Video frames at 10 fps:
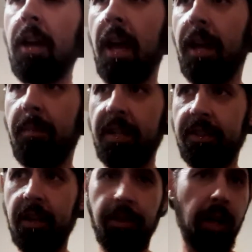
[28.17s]
And
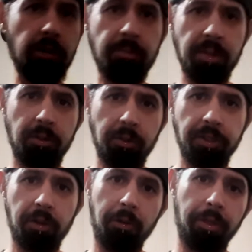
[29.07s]
basically, I thought it would be cool to
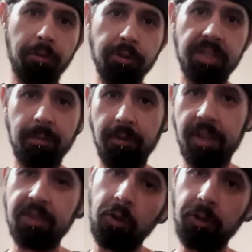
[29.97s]
go through some of
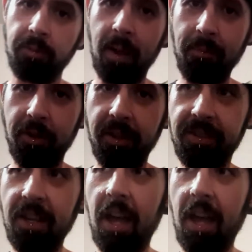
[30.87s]
these older memories